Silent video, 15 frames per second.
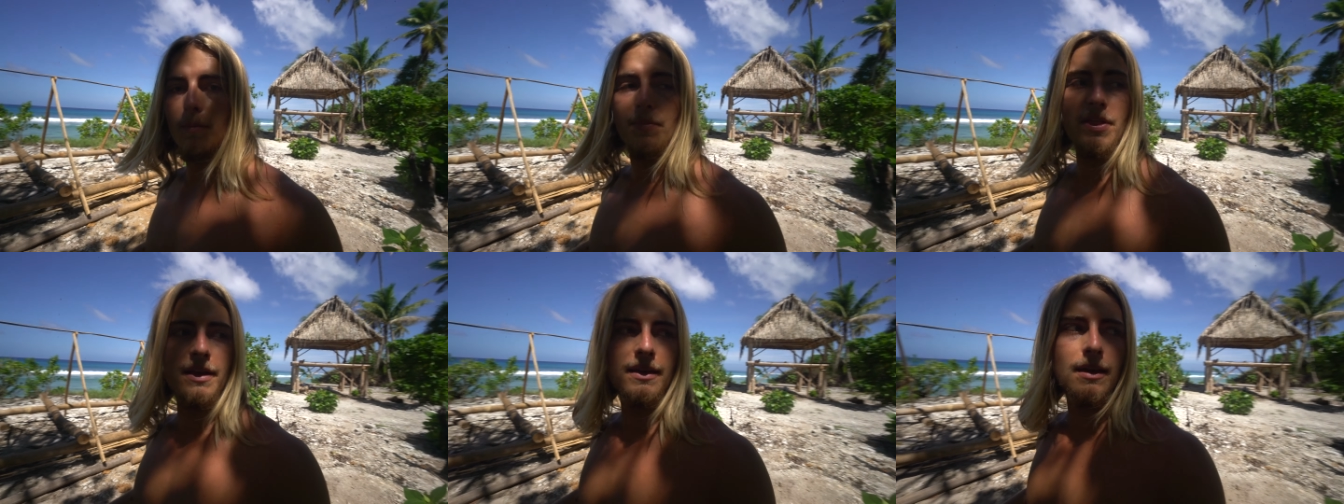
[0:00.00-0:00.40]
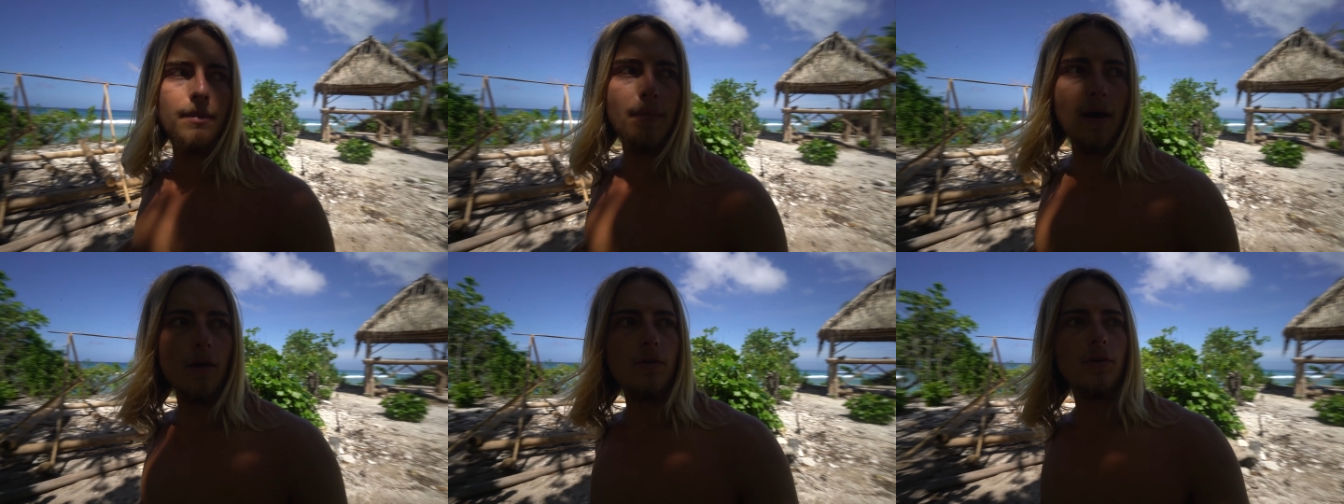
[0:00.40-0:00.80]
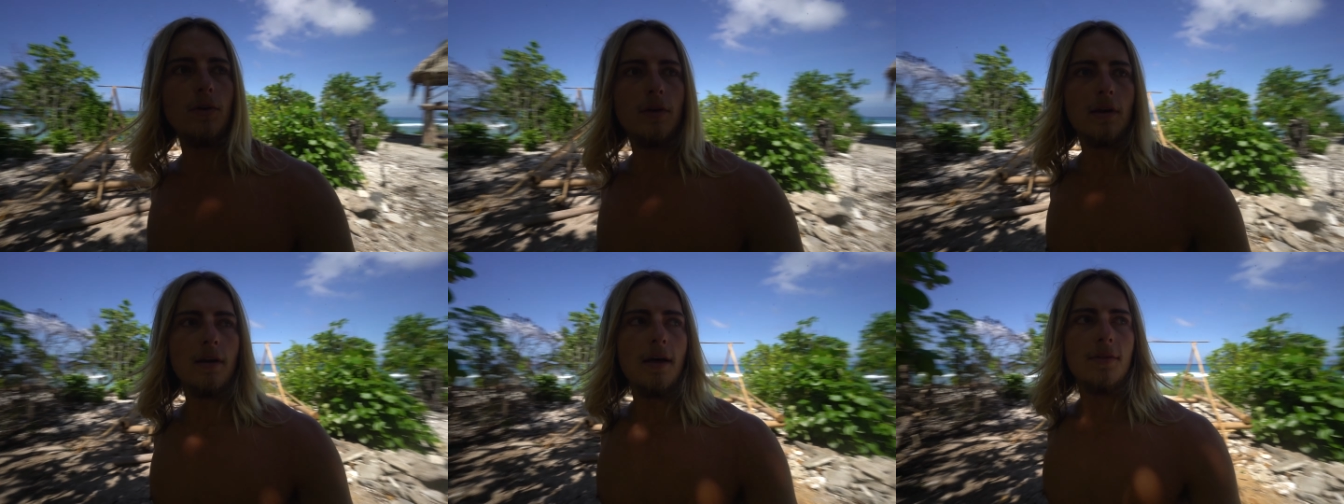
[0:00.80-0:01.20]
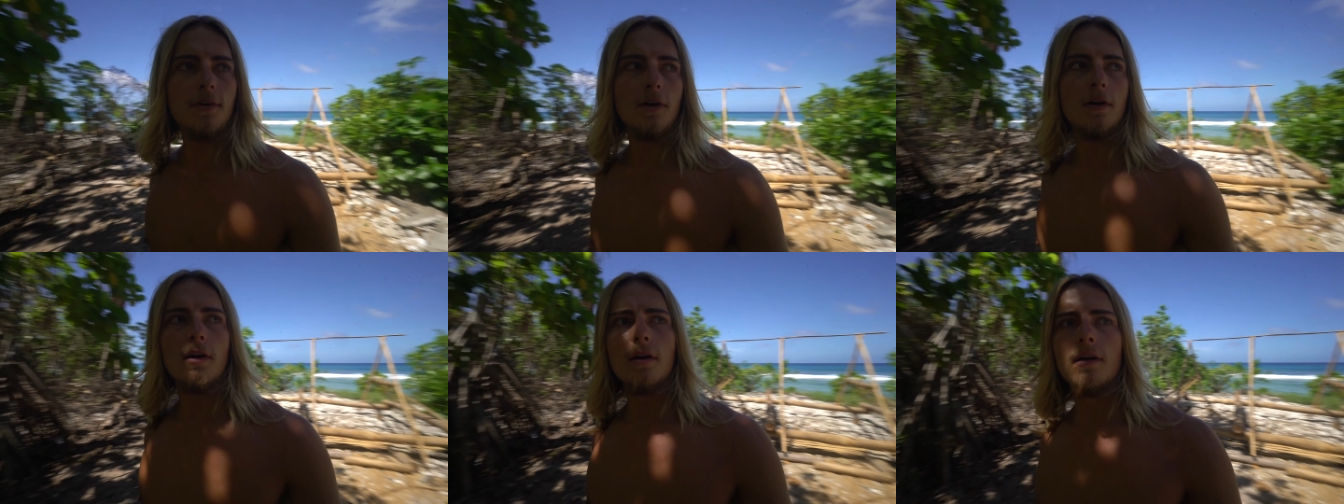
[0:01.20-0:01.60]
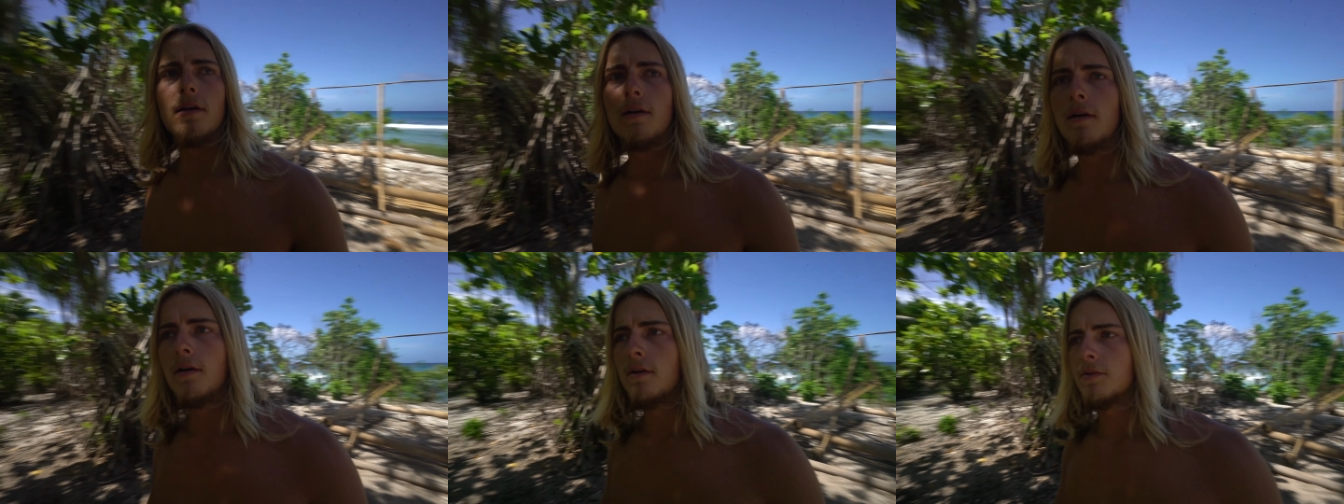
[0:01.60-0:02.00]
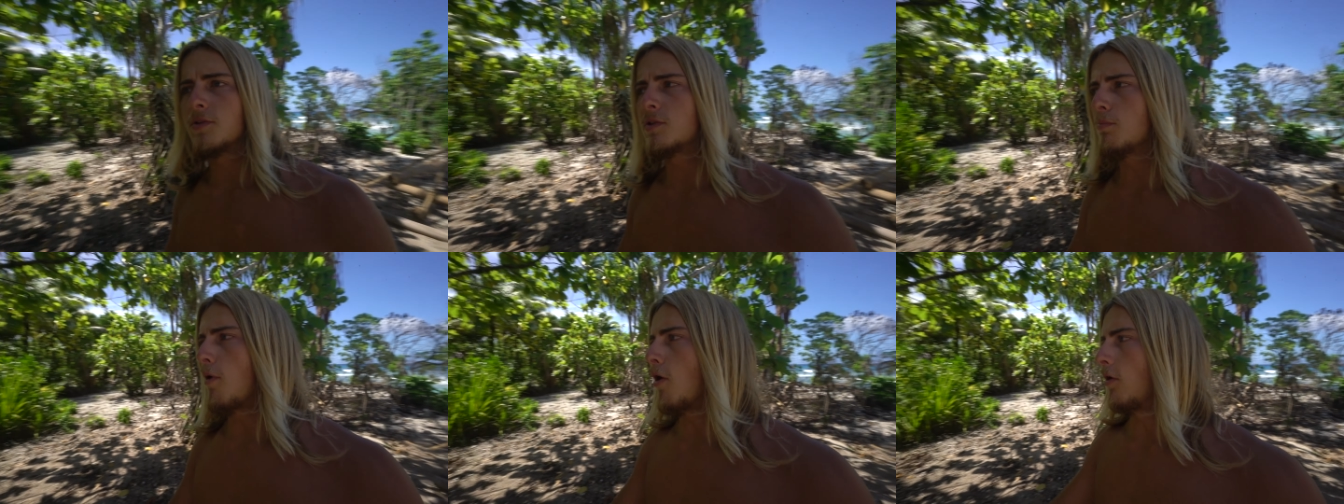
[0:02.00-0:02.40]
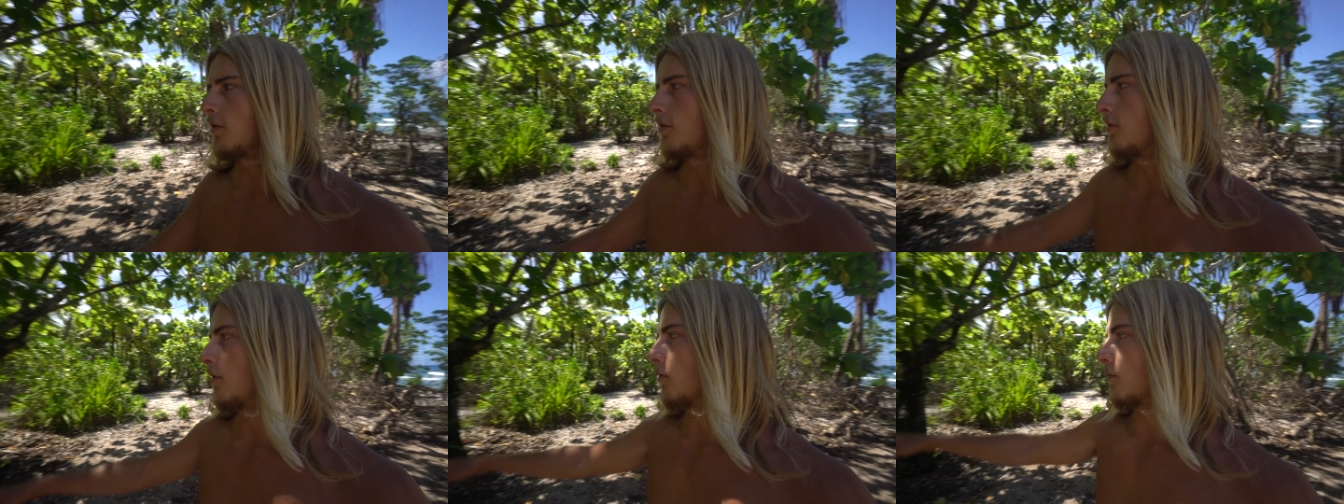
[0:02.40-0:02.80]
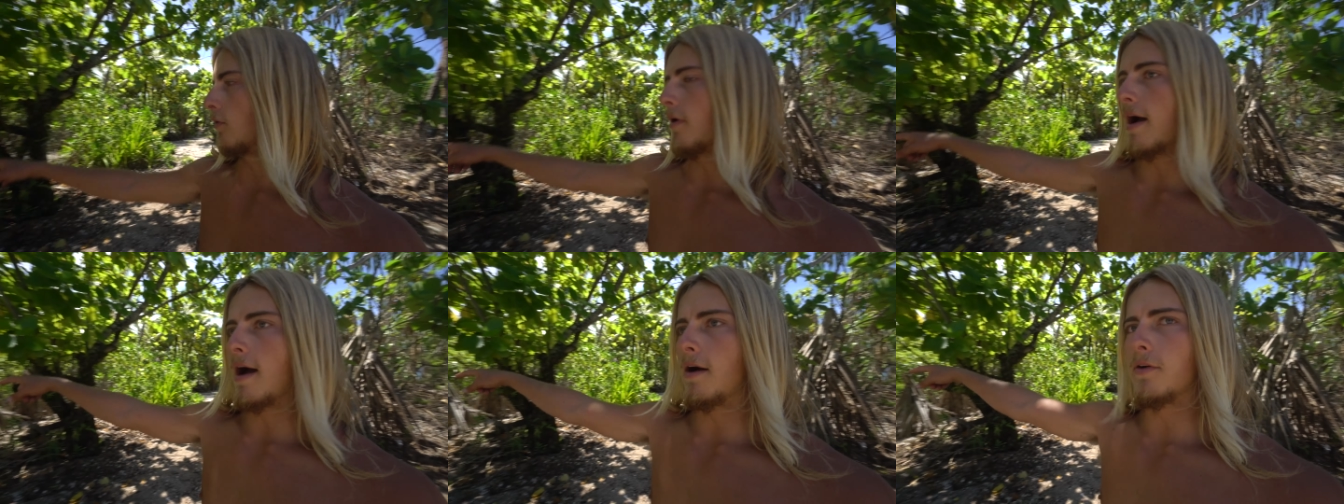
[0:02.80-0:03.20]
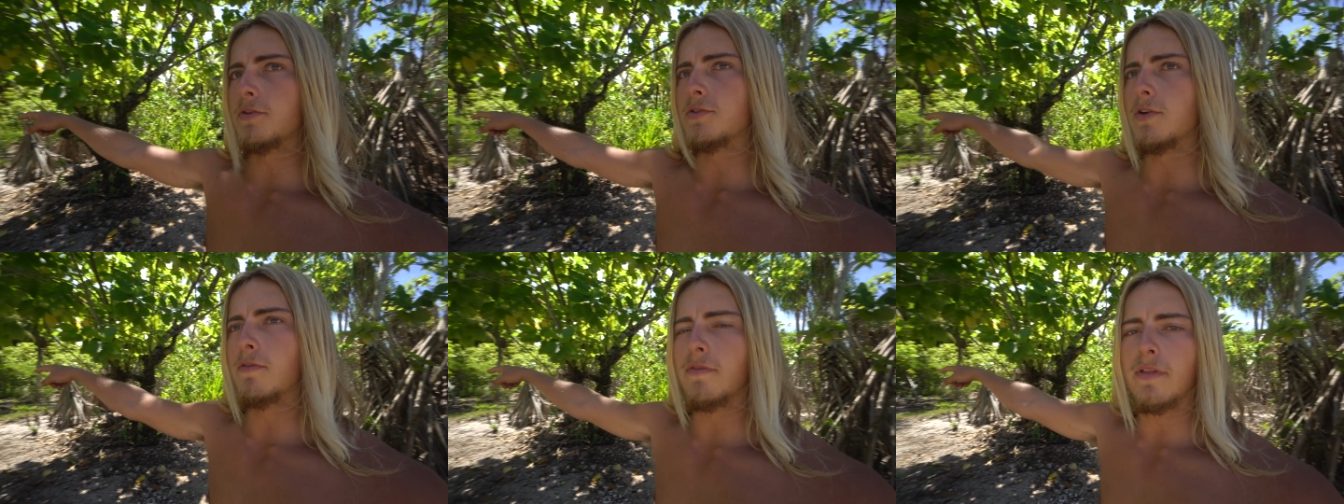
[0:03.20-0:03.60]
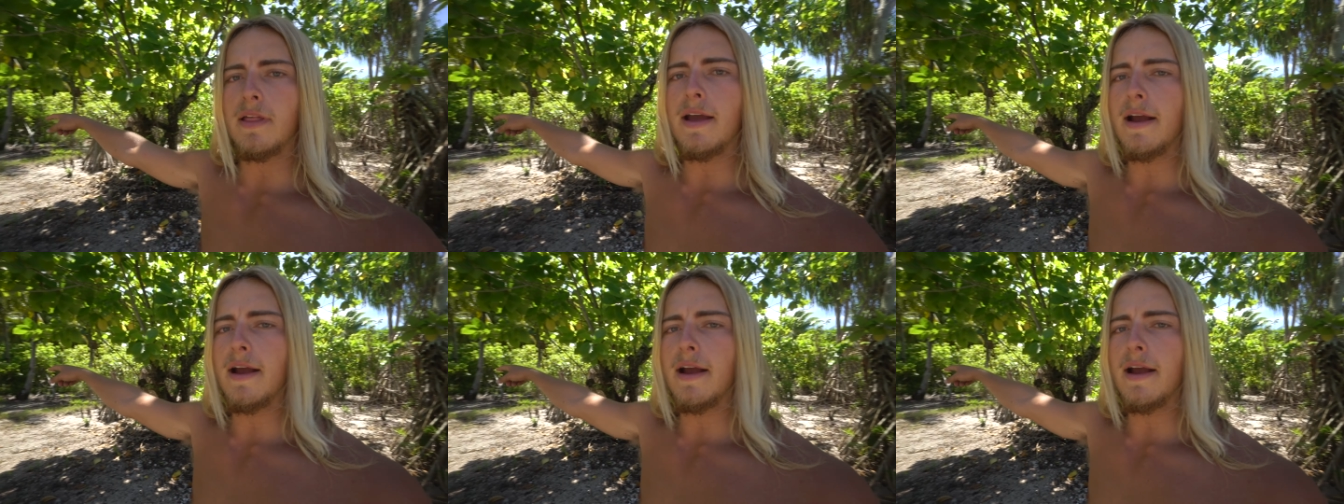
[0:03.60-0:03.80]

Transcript: I'm thinking about doing another smaller local house over